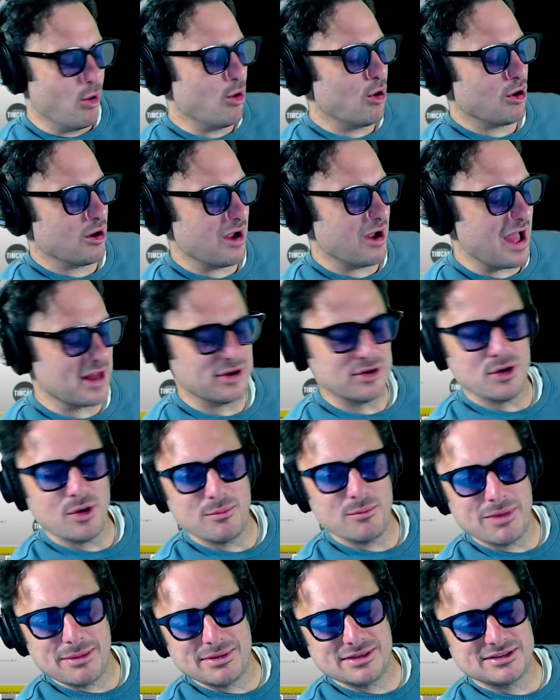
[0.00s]
Or, I don't
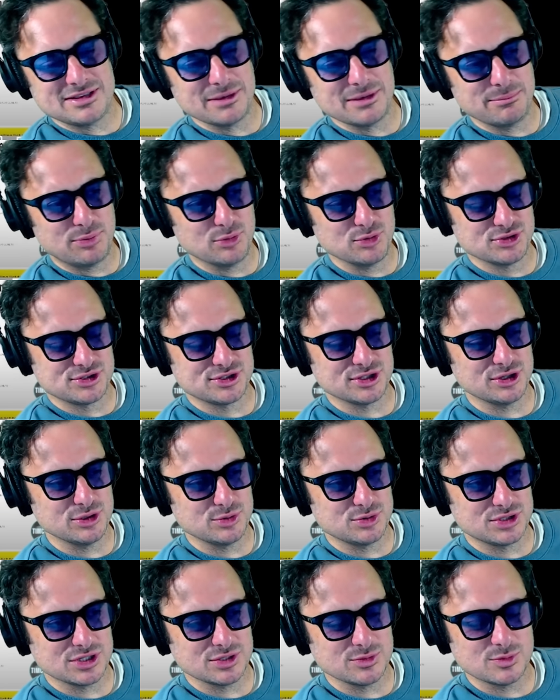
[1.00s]
know, maybe Tim Pool's
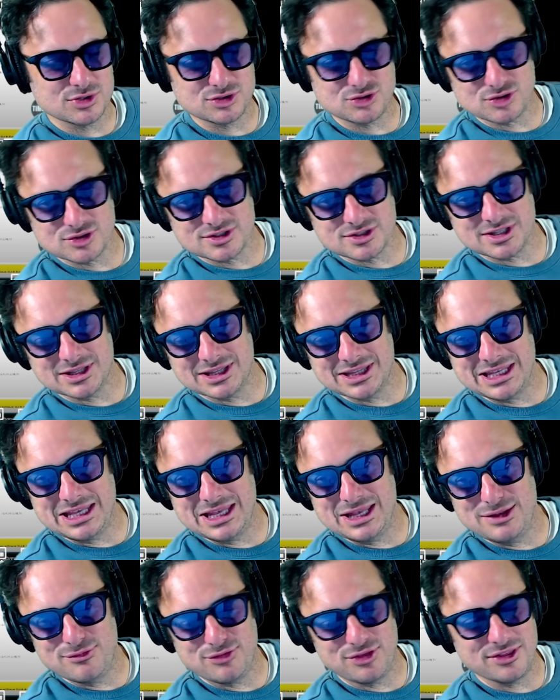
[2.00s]
solution was just to
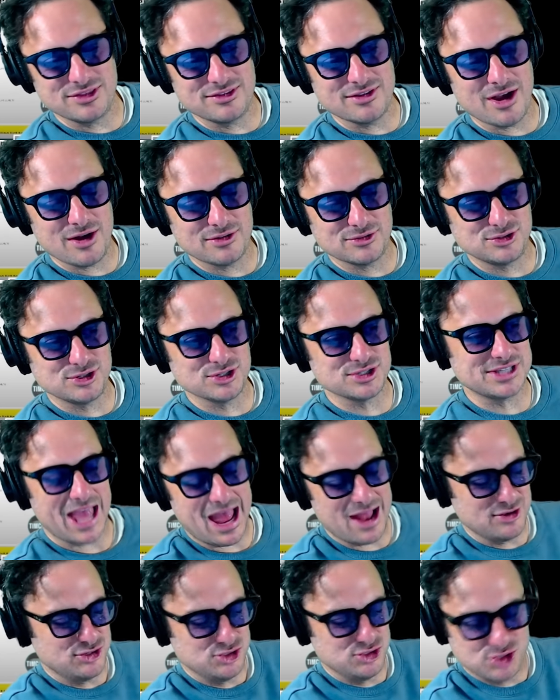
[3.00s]
leave the dollar,
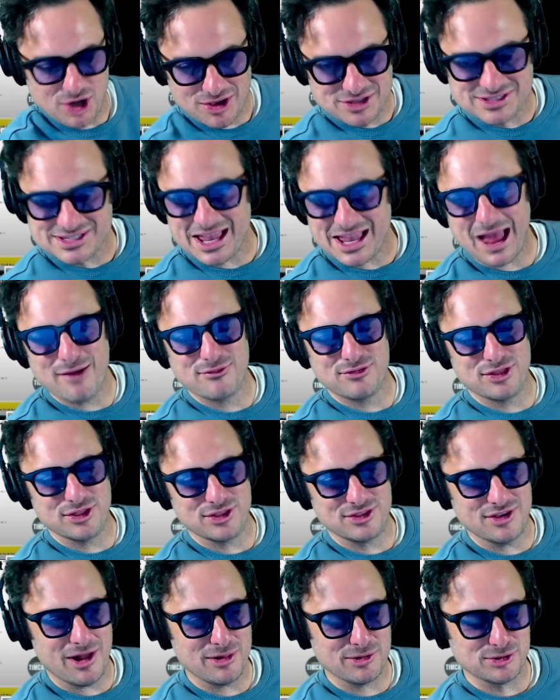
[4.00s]
just have
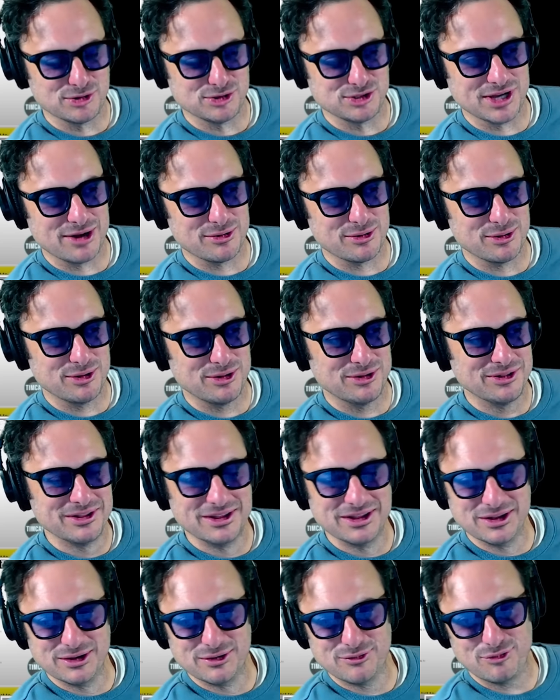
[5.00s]
the Dollar
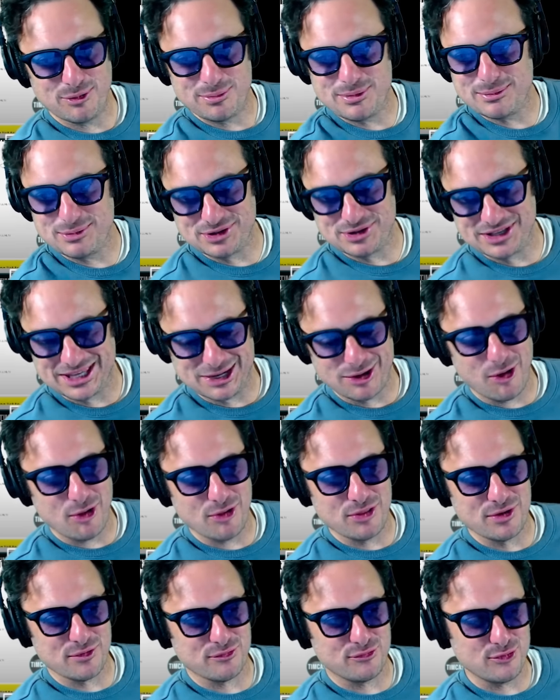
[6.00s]
General for people to get
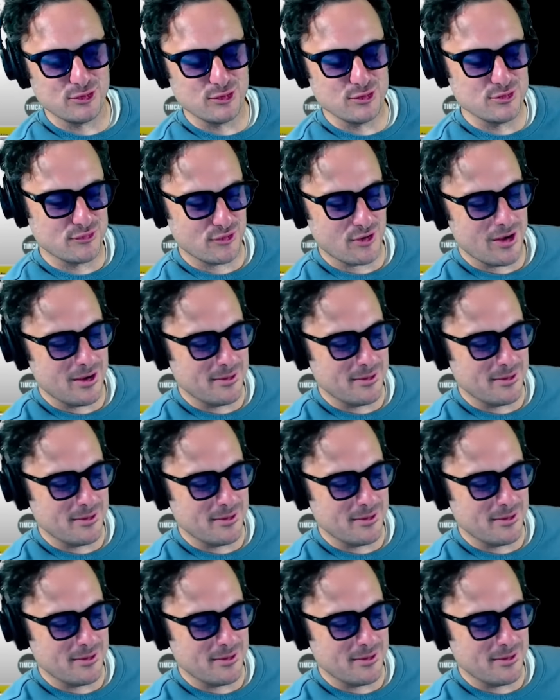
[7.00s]
all their food